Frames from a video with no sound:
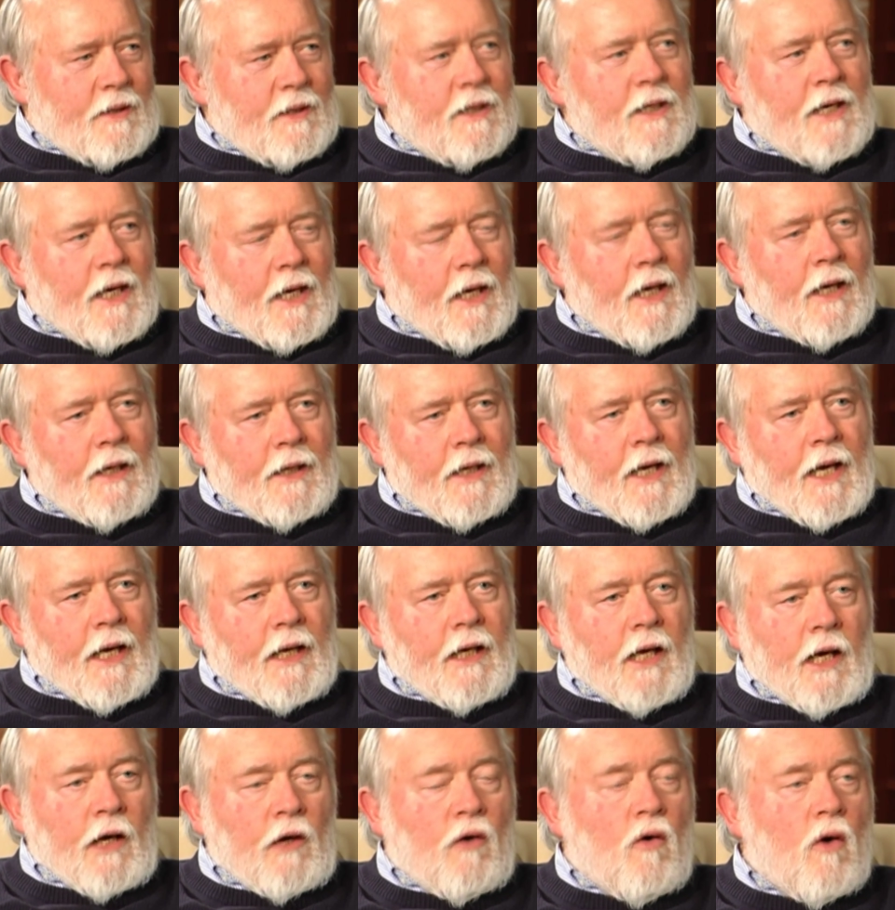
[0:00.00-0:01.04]
Very yeah, clearly. and
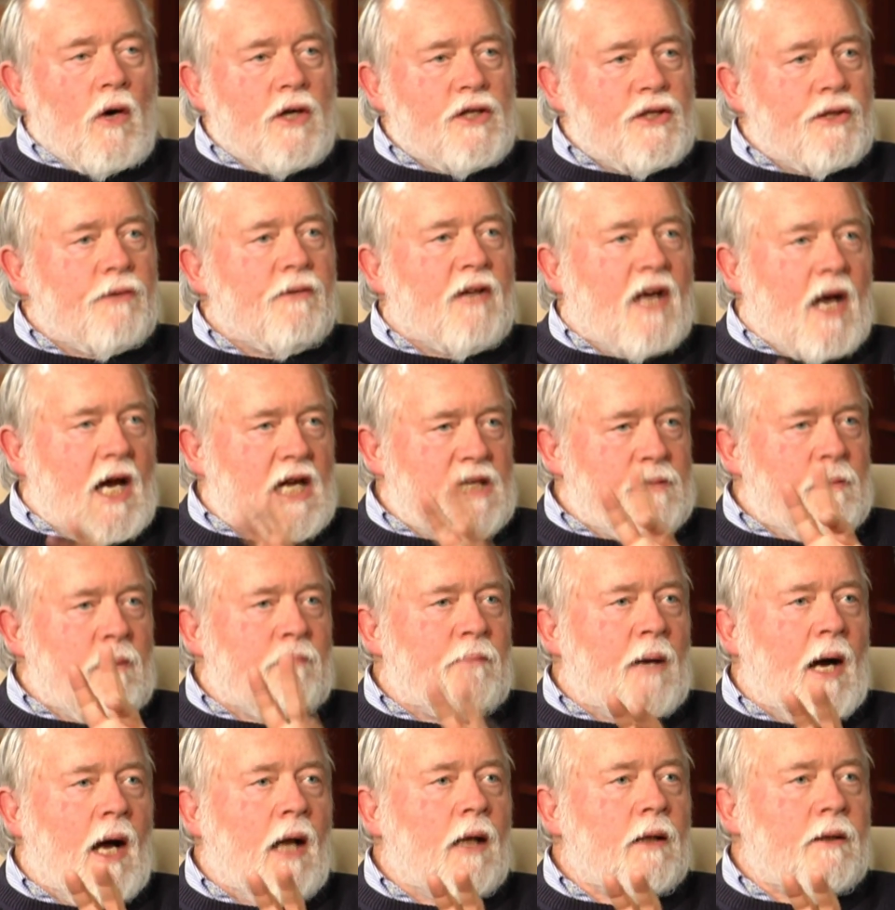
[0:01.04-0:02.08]
then of course,
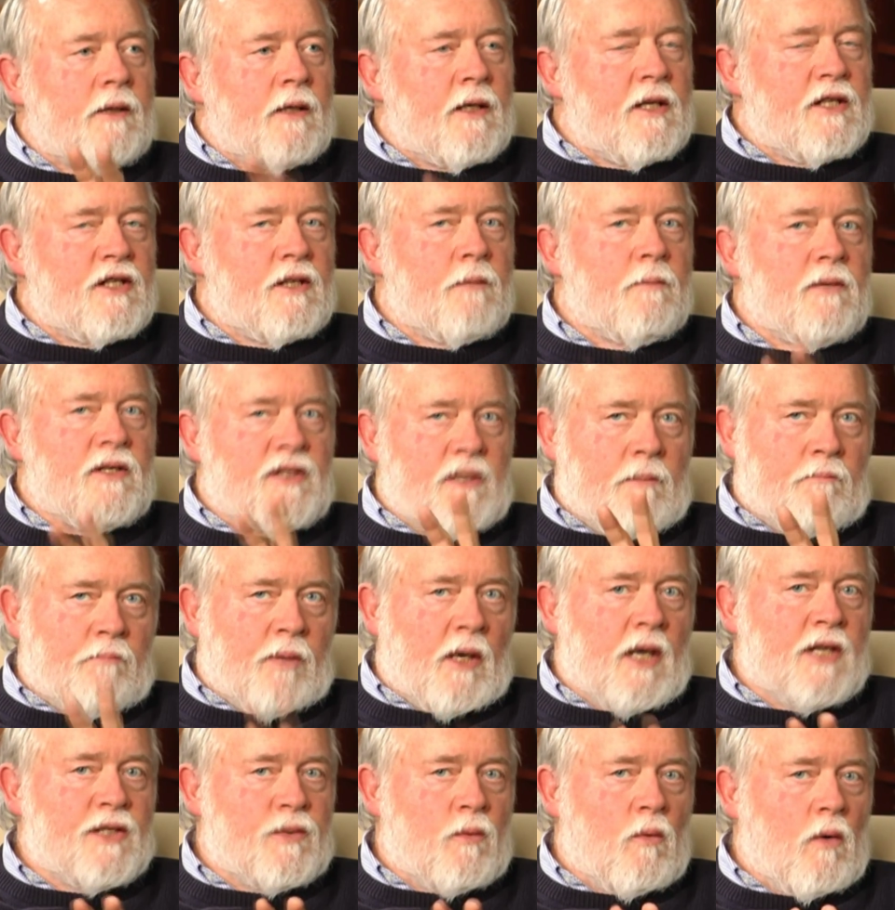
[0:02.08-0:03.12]
cosmopolitanism is a
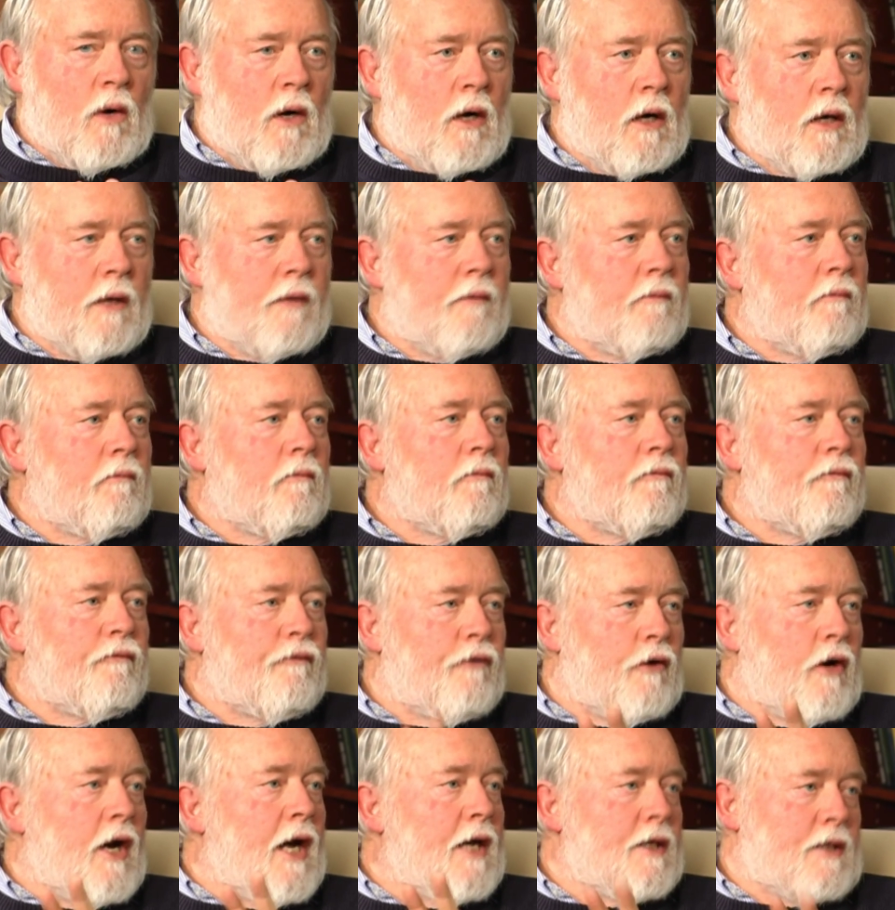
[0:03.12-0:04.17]
buzzword
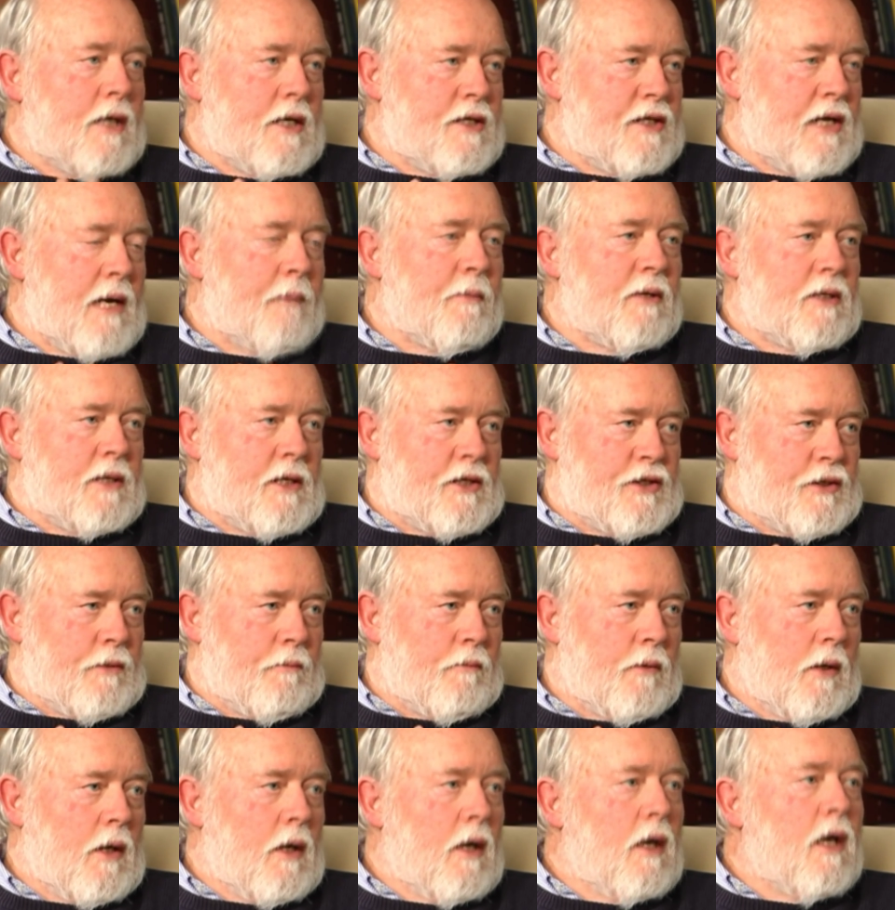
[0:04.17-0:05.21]
for anti-Semitism,
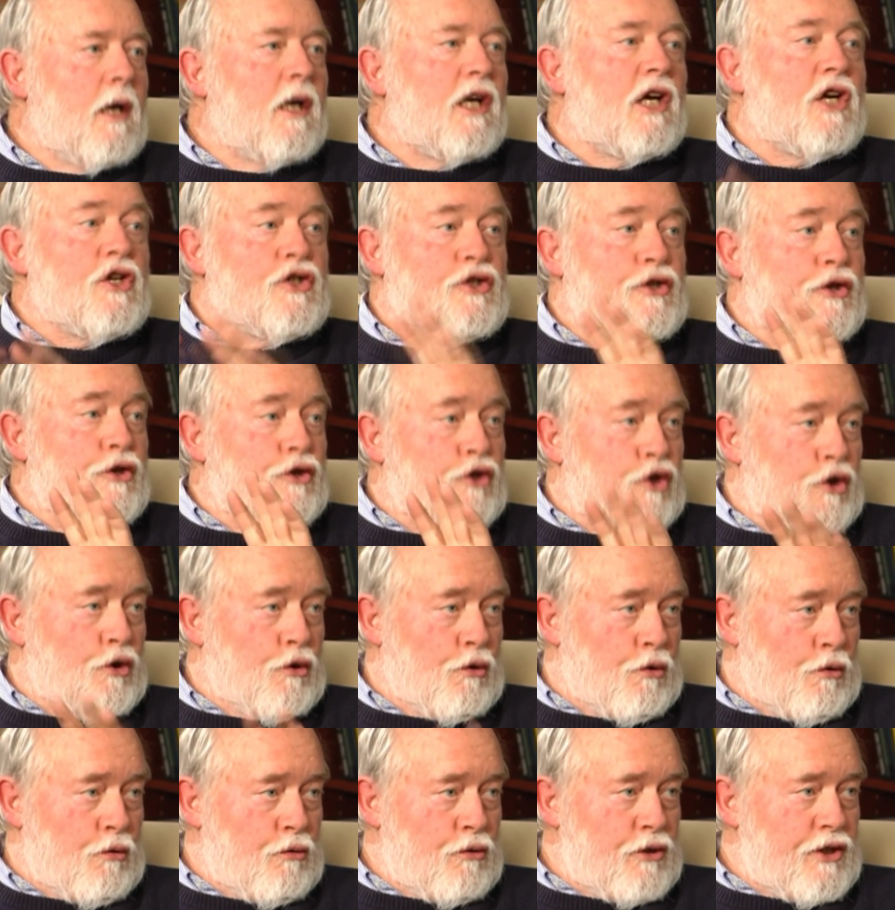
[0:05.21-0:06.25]
because the
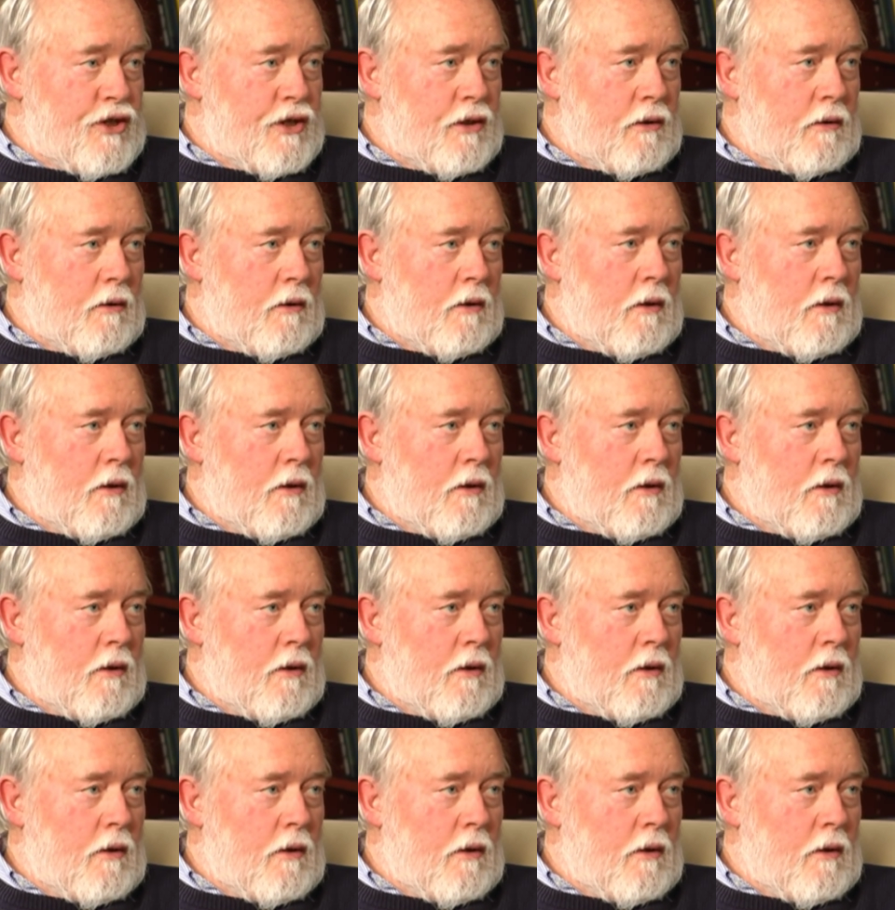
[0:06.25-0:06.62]
Jews,